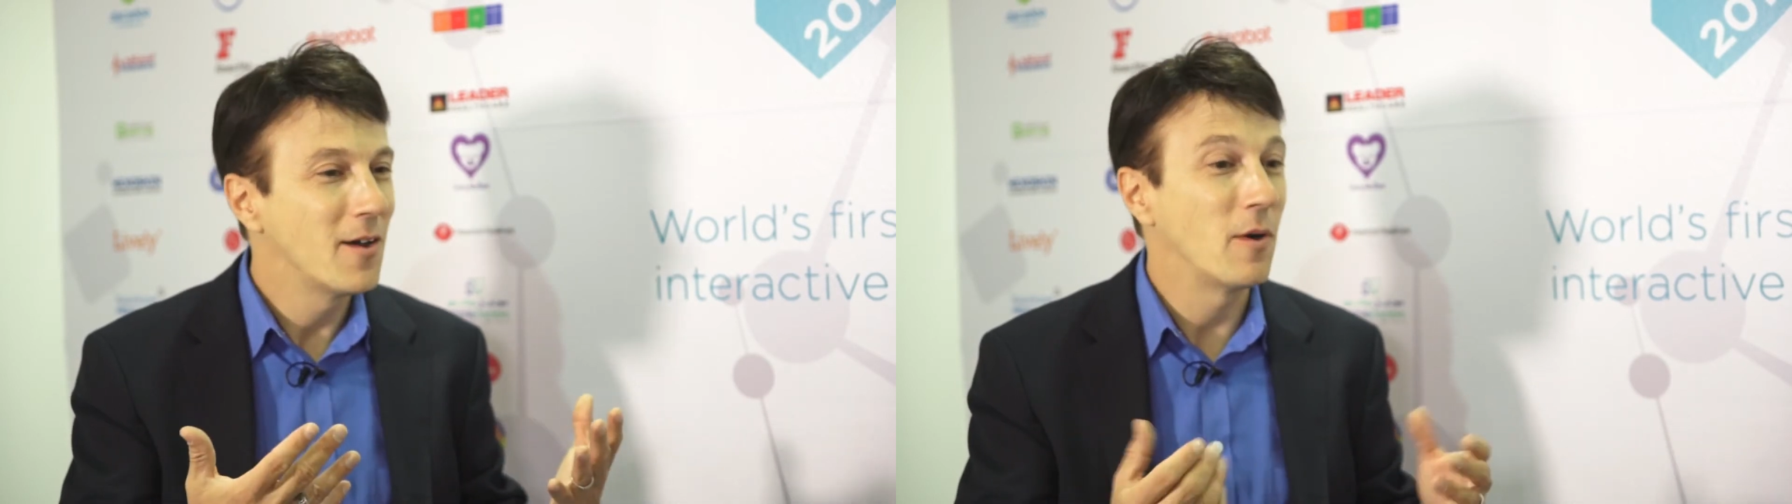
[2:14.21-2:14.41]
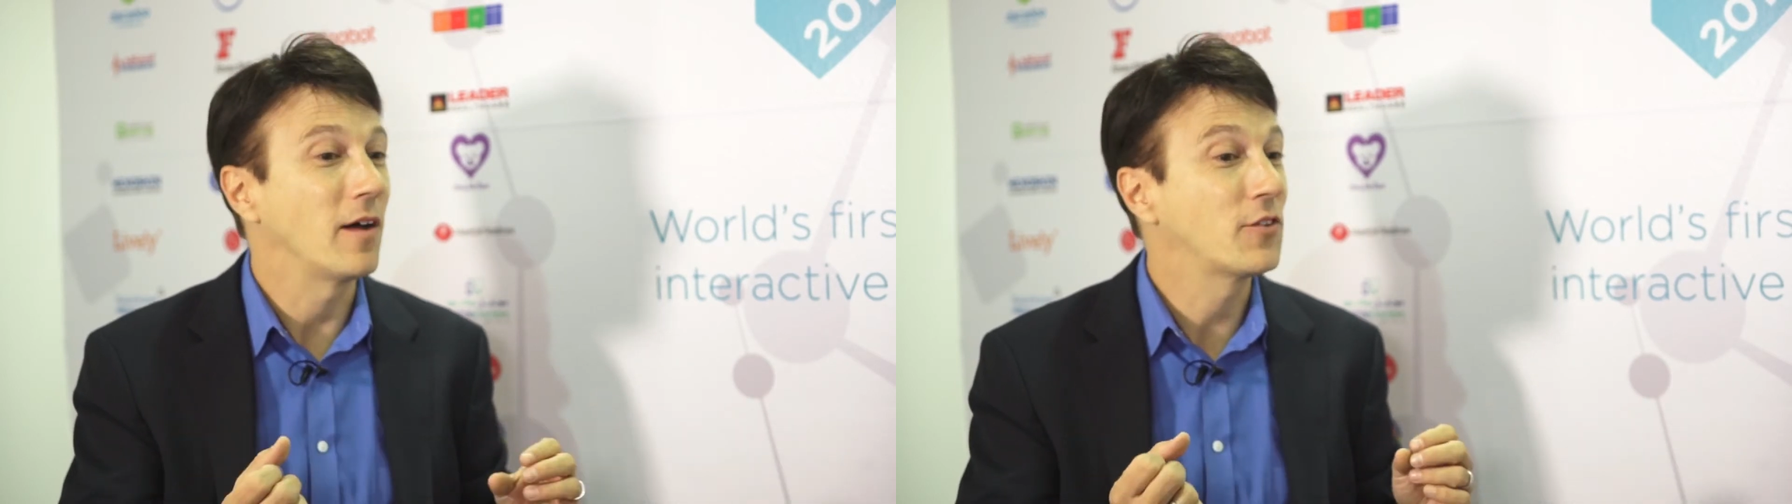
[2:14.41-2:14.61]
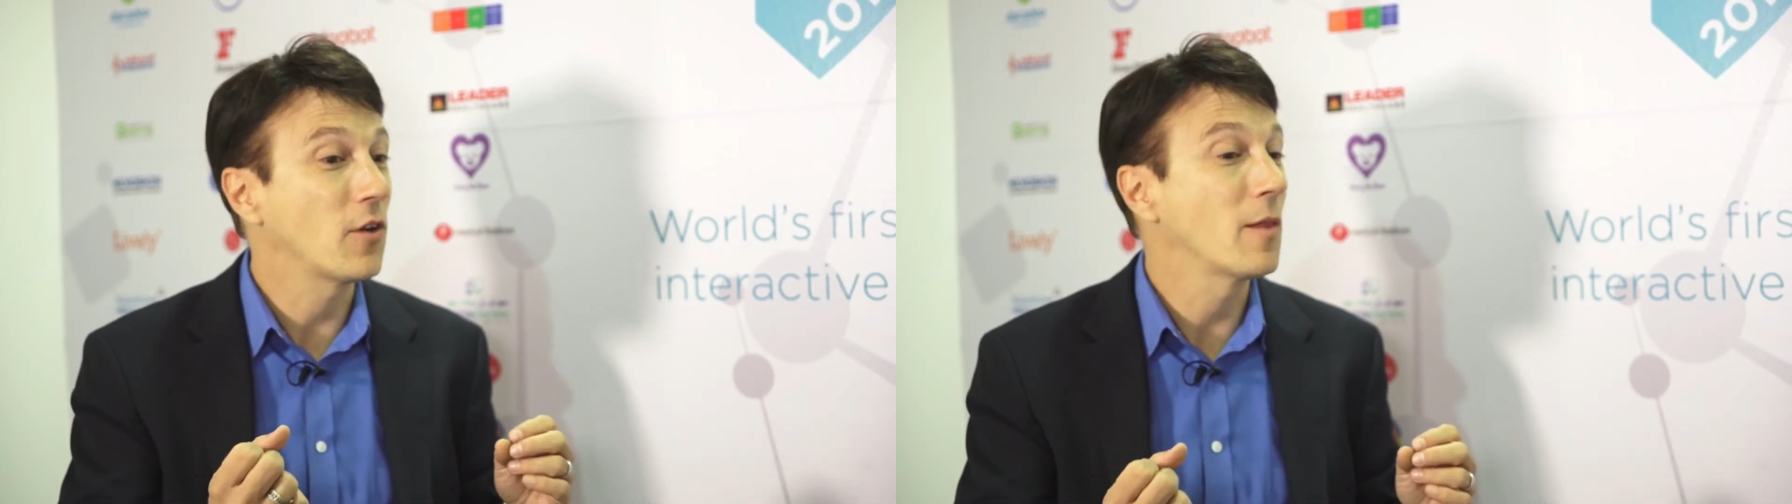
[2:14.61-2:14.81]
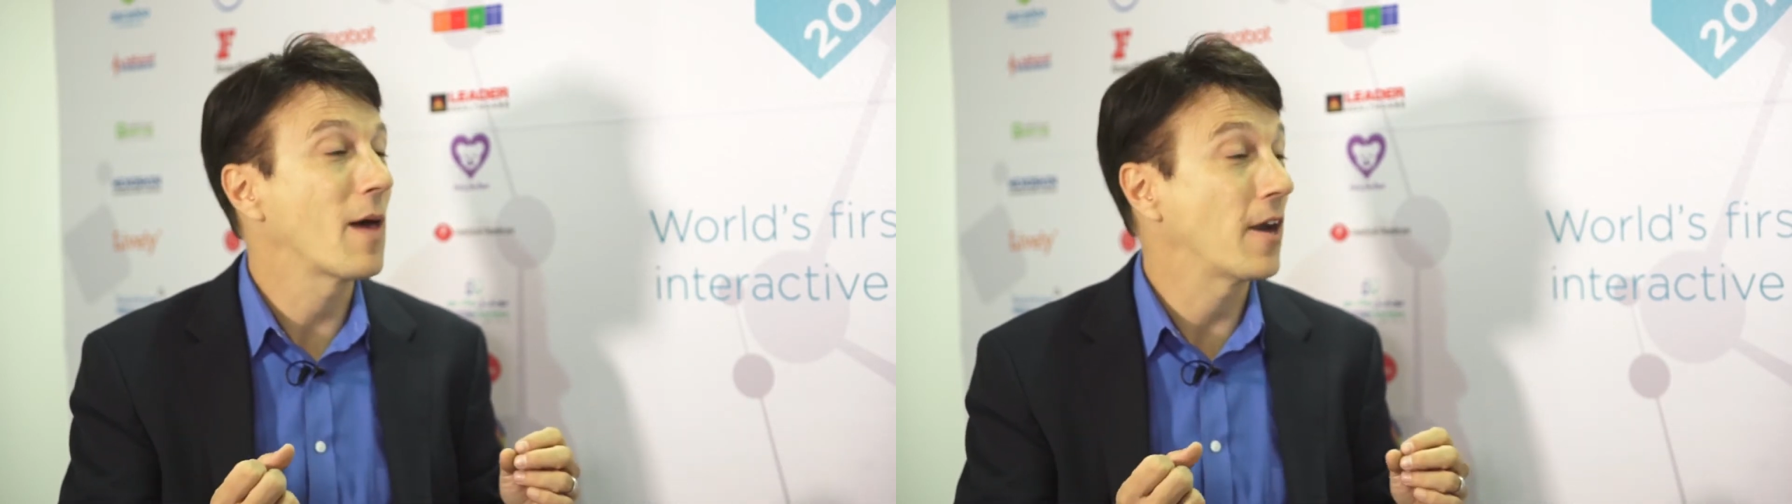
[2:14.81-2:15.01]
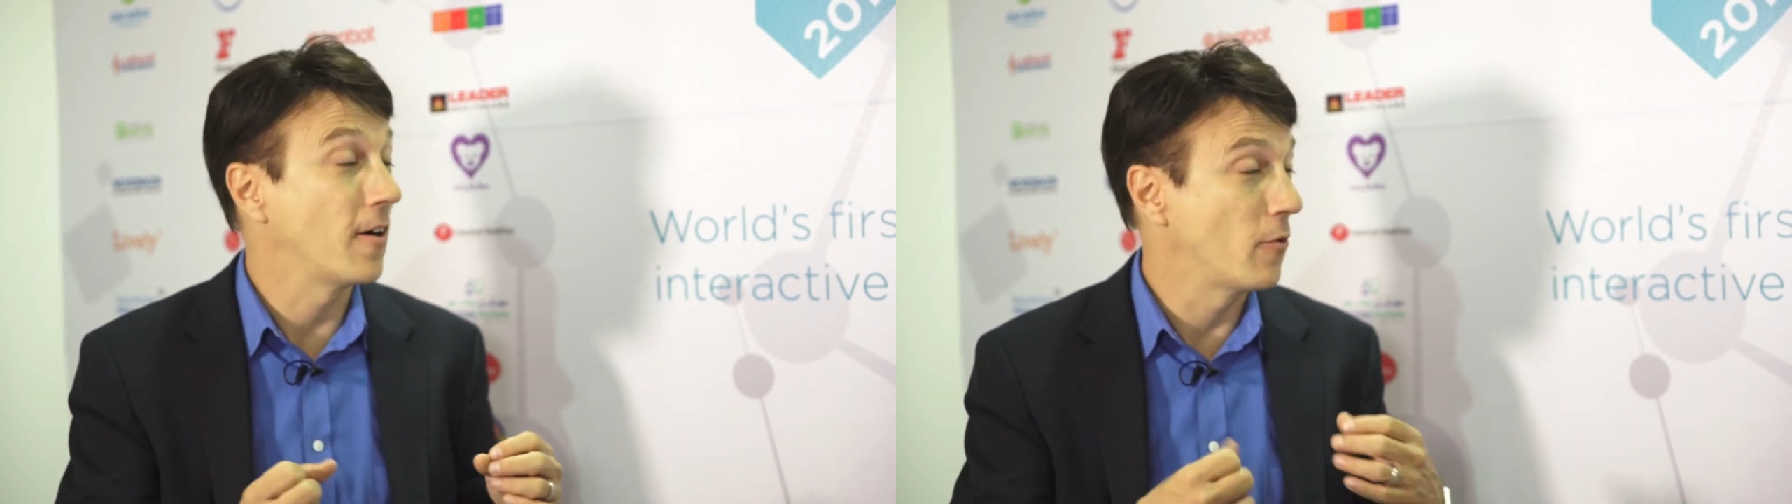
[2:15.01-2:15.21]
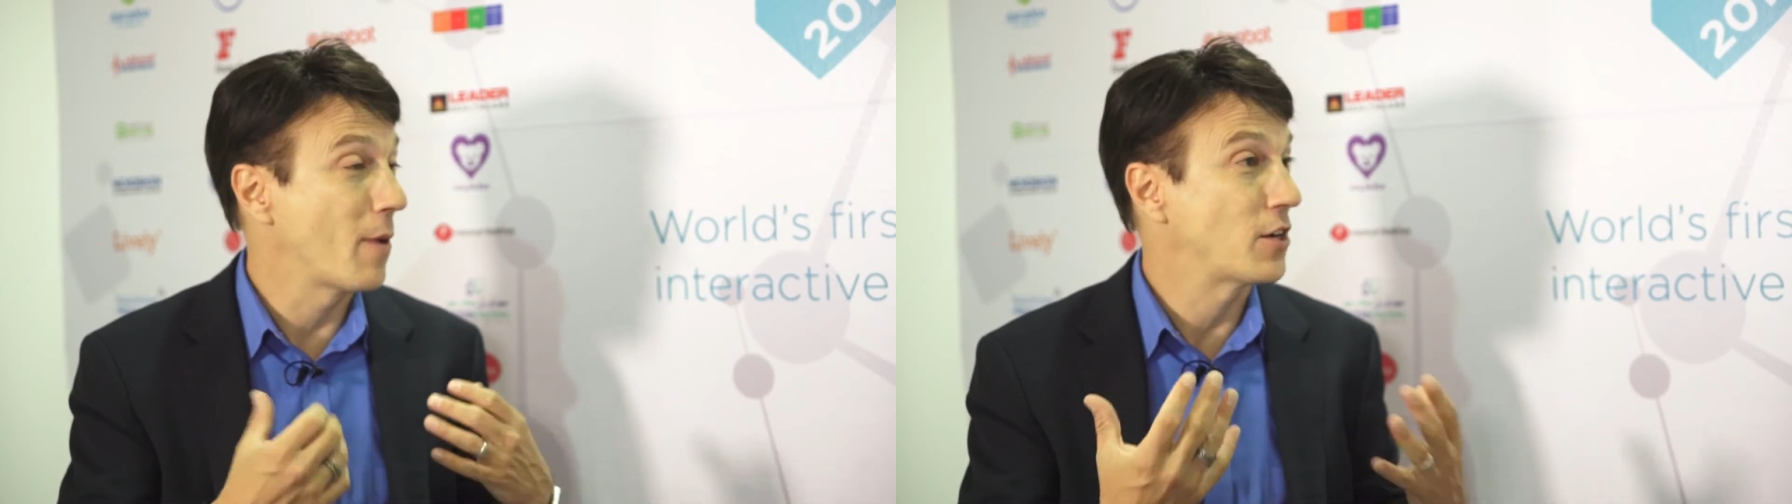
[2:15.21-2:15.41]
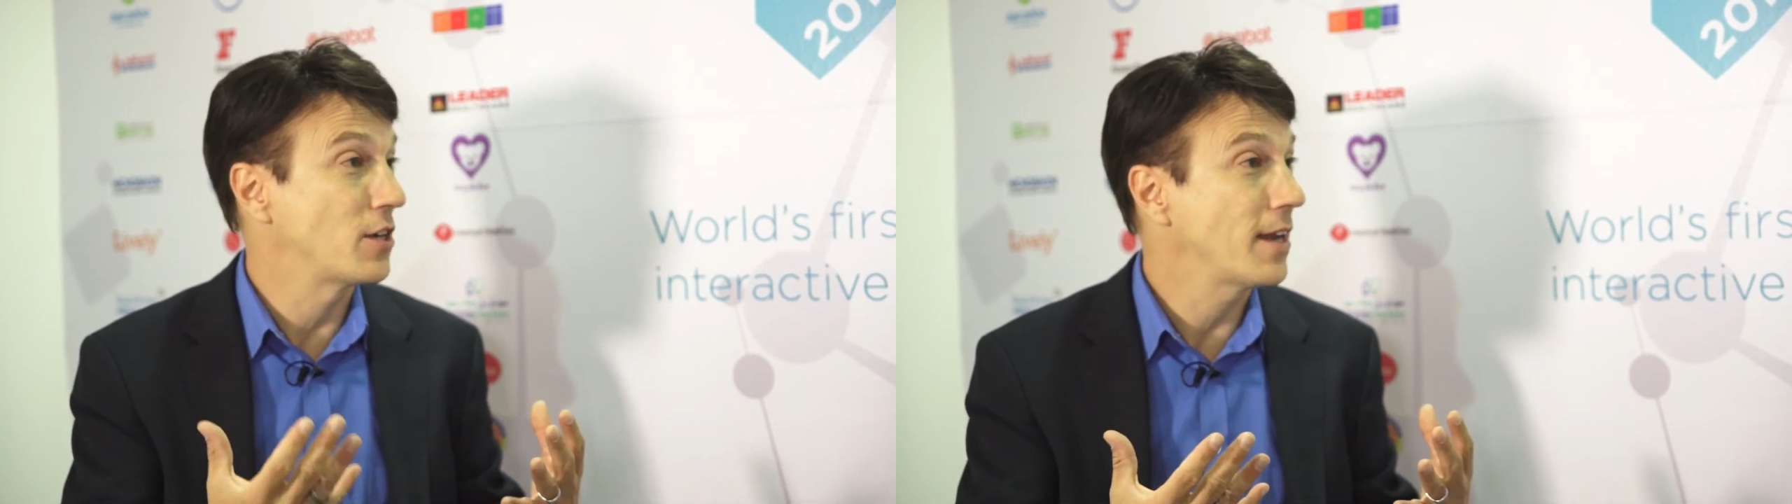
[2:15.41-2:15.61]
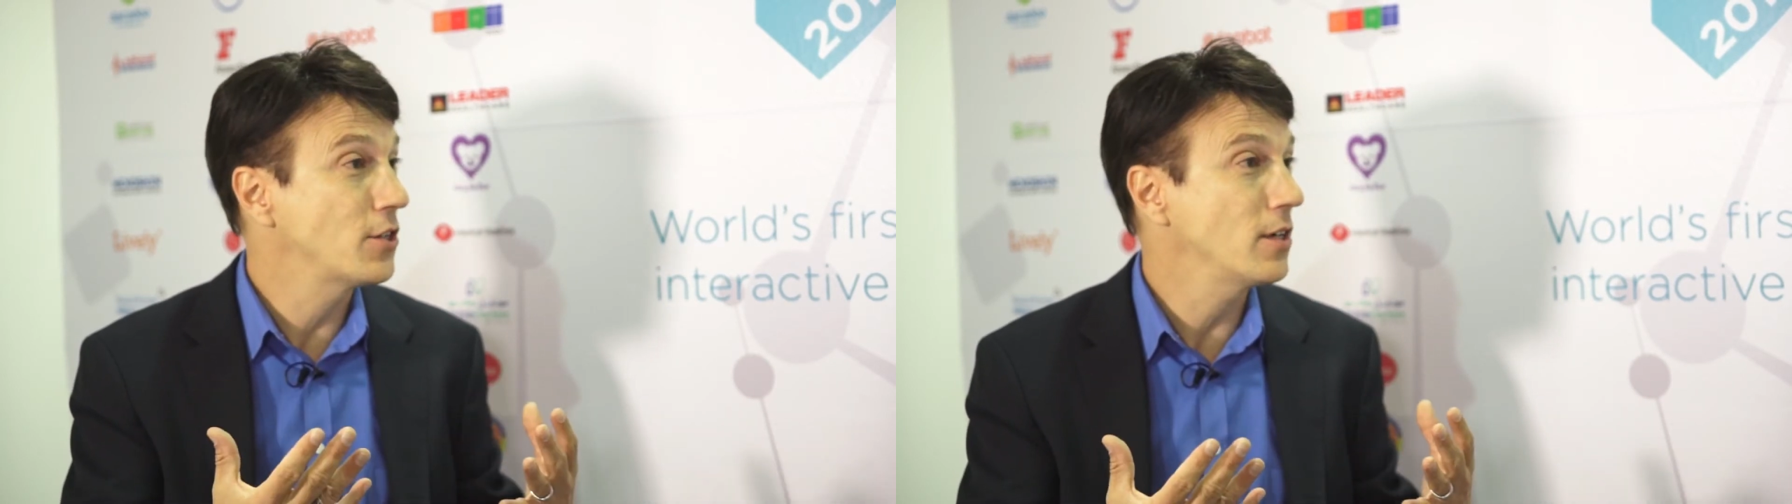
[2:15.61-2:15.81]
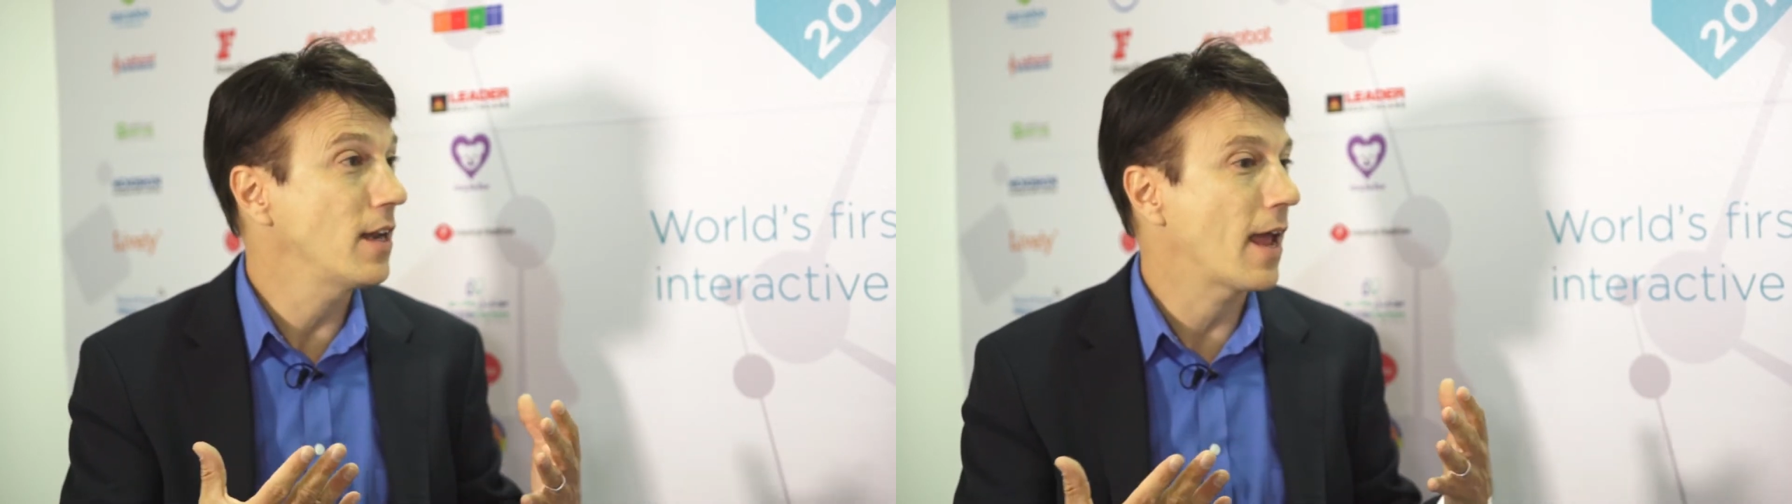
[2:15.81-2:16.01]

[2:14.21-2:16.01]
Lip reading: well, it's all a matter of imagination